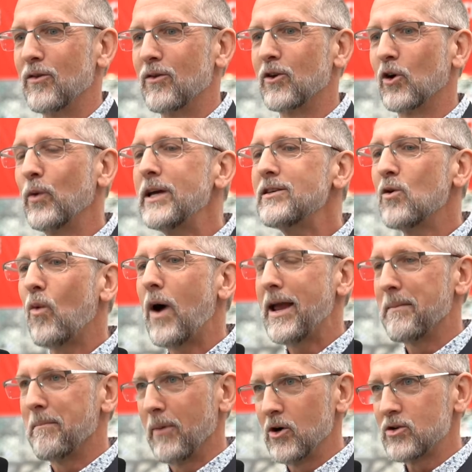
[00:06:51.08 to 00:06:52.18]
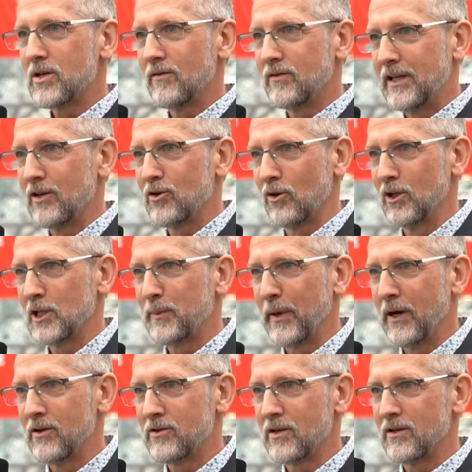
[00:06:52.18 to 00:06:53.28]
The reason why immersive digital
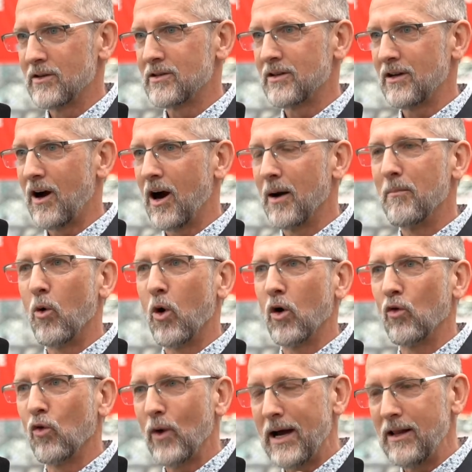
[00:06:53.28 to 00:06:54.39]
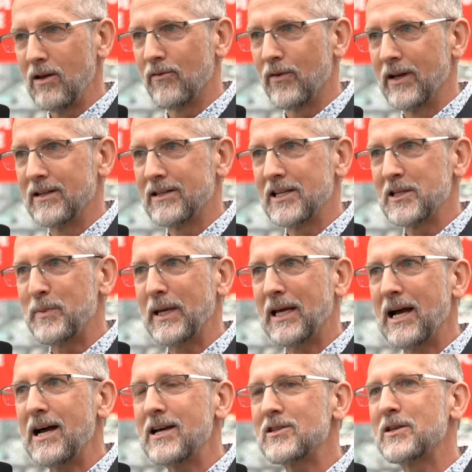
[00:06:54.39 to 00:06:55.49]
experiences are more relevant is
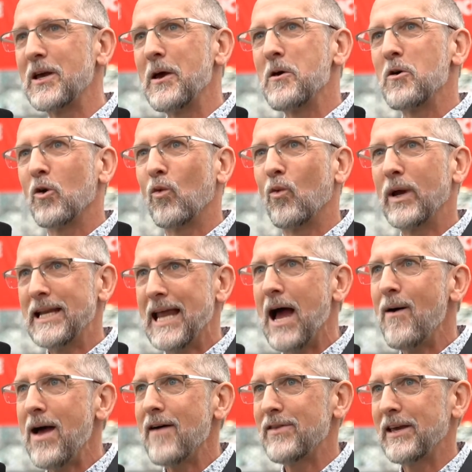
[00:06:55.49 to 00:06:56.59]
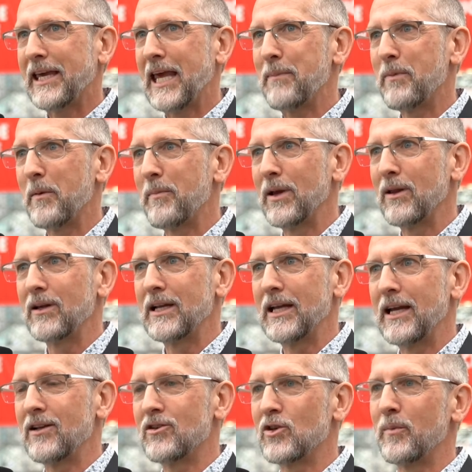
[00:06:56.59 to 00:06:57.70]
because we now have the
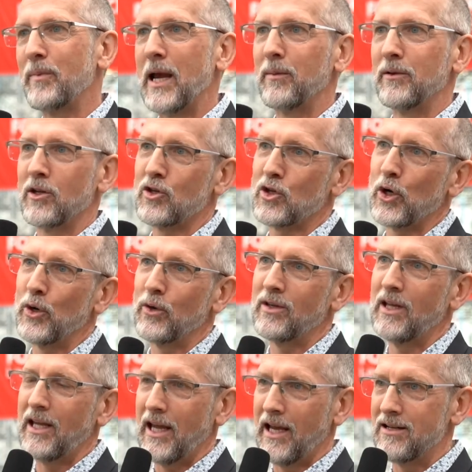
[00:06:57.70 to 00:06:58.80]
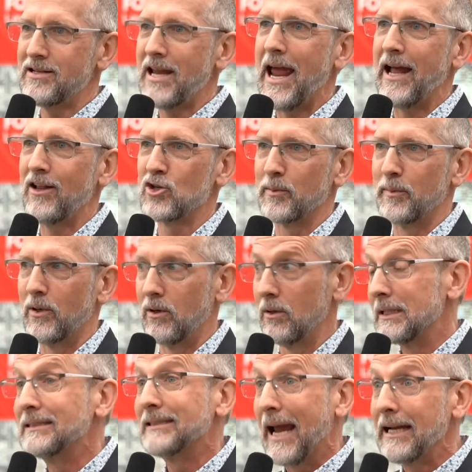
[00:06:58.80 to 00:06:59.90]
capability to be able to turn the intangible
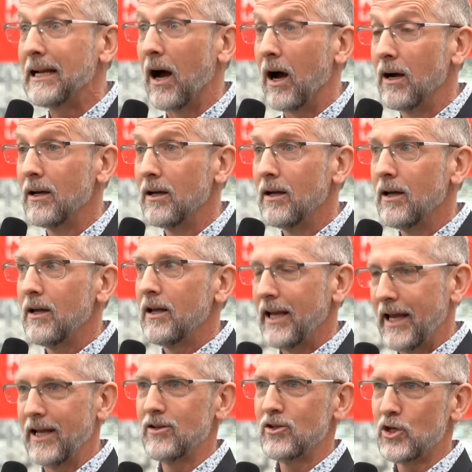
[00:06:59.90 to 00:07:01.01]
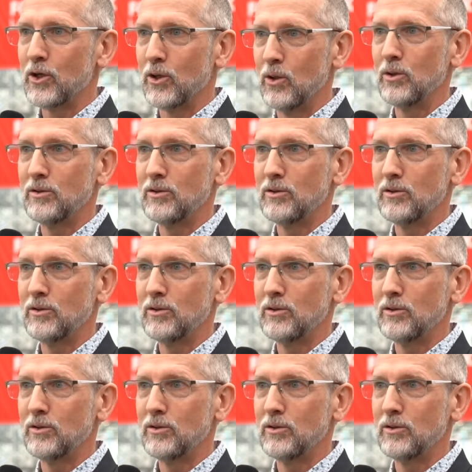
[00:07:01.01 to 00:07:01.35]
data into